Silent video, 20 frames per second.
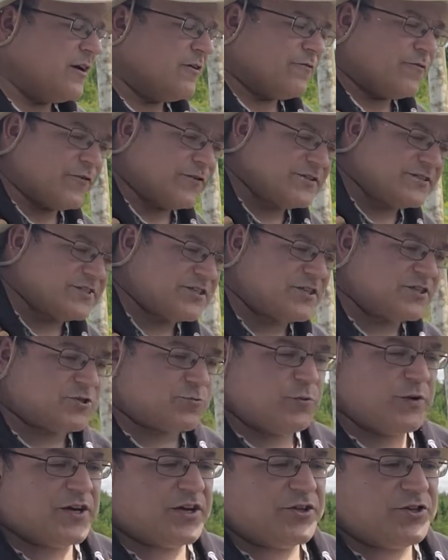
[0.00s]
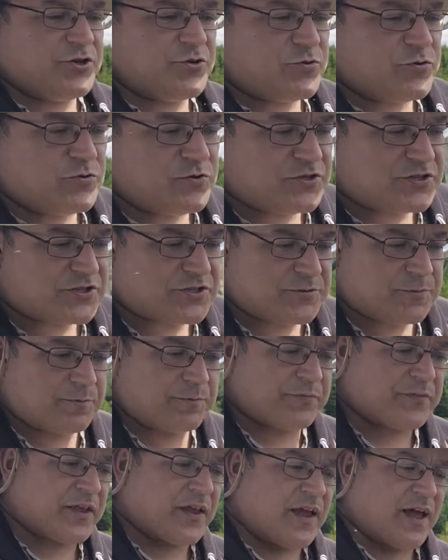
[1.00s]
For instance, we can use
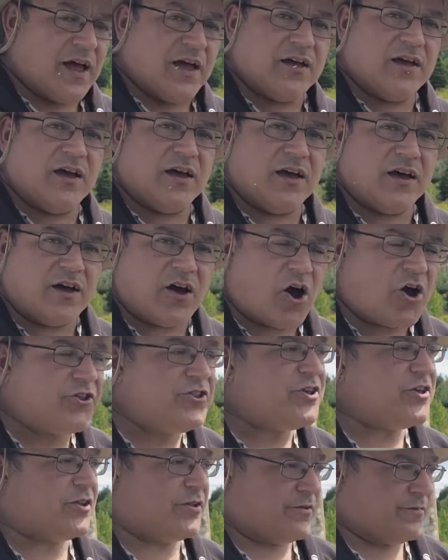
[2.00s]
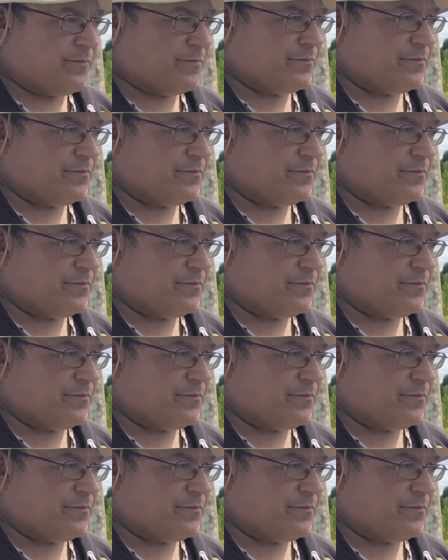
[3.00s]
onion